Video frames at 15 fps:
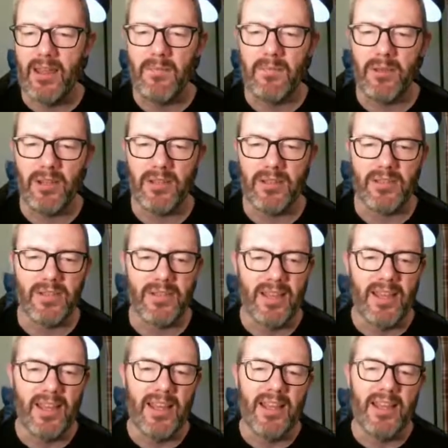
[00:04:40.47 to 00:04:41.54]
But
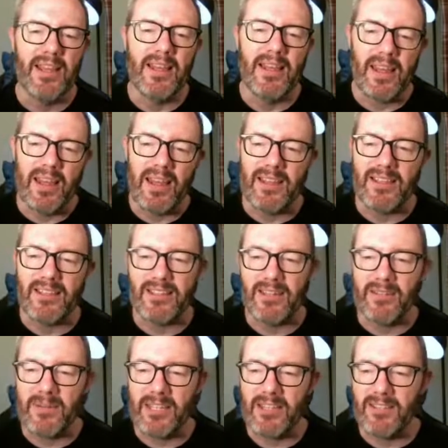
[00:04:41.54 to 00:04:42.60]
it's going
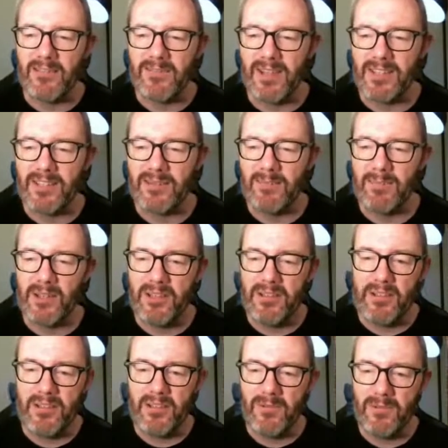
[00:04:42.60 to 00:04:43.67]
to be a tough ask. But, you
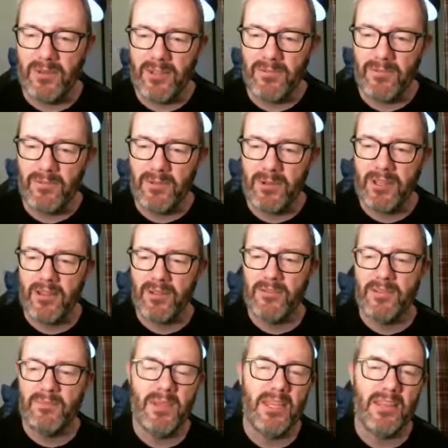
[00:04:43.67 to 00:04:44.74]
know, if we're going
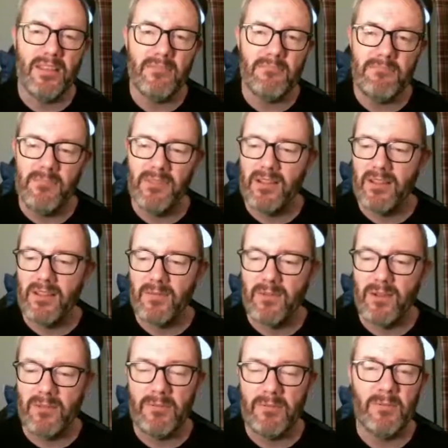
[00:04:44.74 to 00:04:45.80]
to beat them, well,
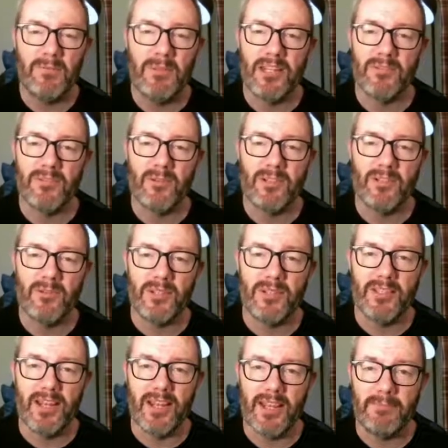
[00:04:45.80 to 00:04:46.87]
we might as well do it
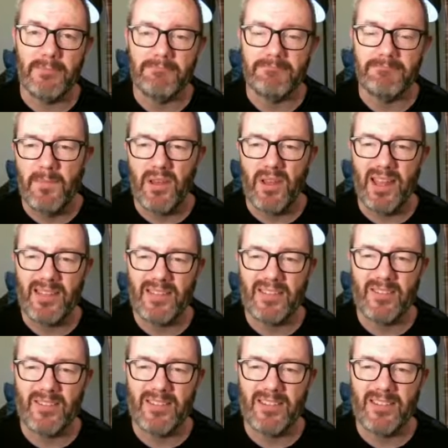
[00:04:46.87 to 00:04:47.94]
today. But as
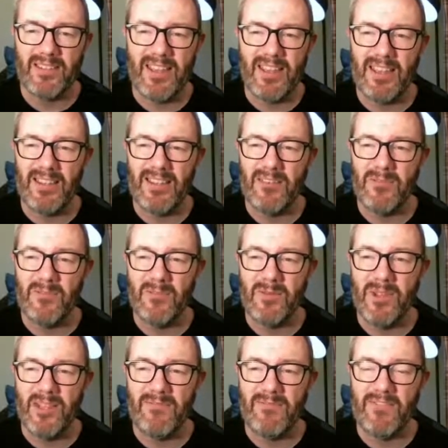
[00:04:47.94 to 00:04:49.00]
you can see, though,
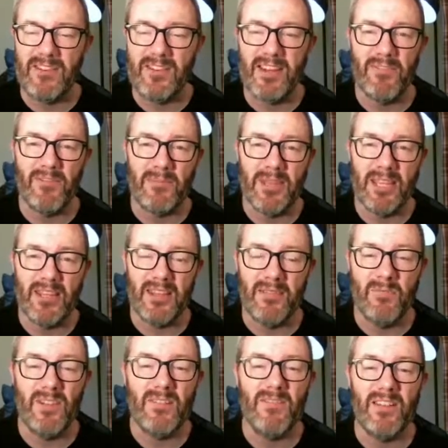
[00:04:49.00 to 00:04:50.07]
we've never beaten them.
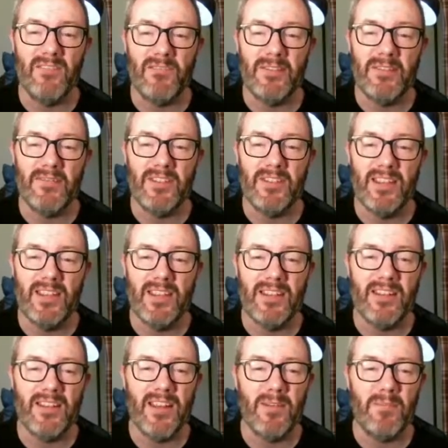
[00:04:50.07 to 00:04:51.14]
We've never even
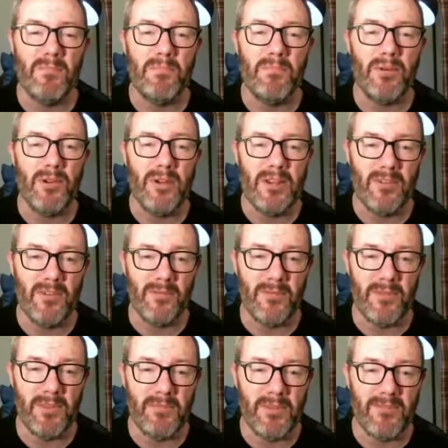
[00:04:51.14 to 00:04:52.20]
taken a point off
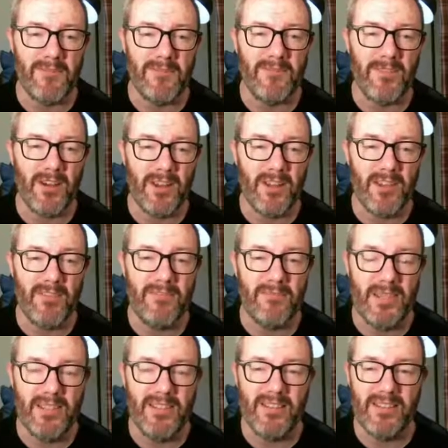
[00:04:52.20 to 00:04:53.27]
them in 5
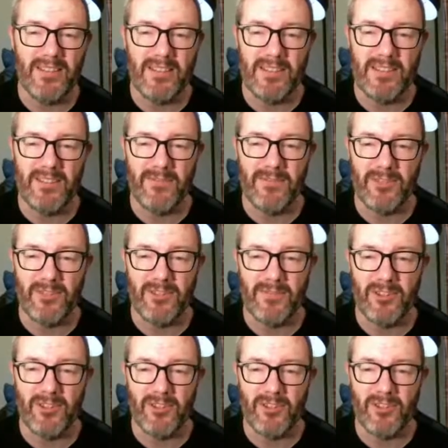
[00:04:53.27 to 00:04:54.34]
meetings in the First
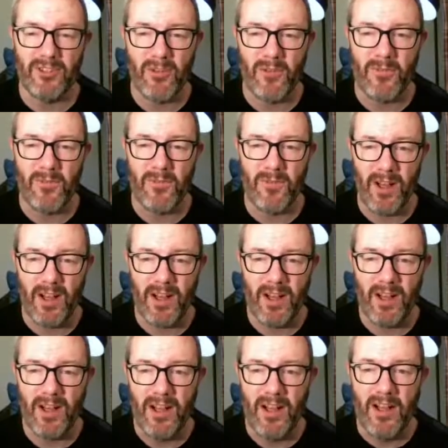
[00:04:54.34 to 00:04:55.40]
Division so far.
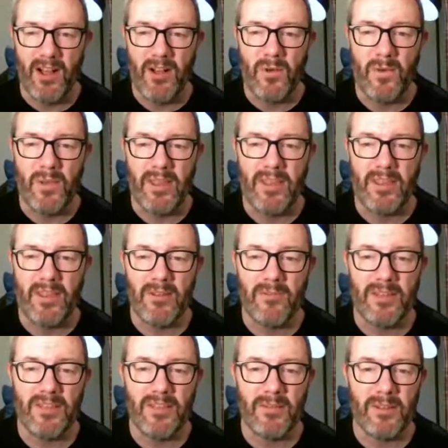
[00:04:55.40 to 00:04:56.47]
The only
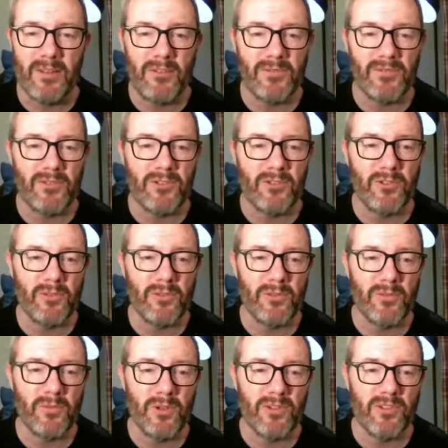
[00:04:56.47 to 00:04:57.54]
time we have ever scored
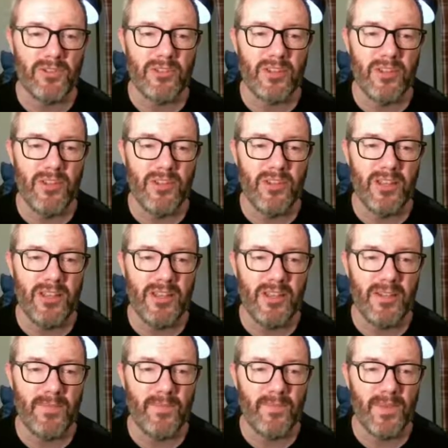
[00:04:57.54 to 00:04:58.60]
was
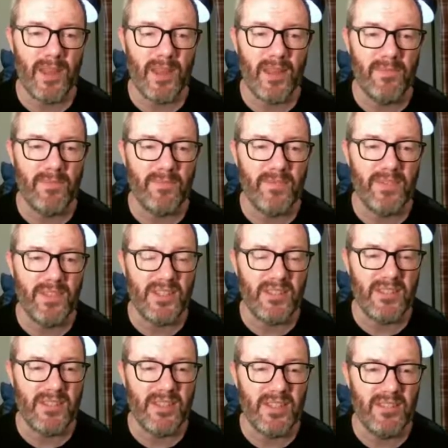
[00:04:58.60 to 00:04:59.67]
earlier this
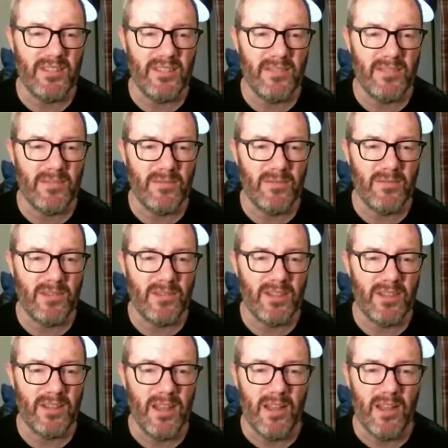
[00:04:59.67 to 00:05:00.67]
season, was it?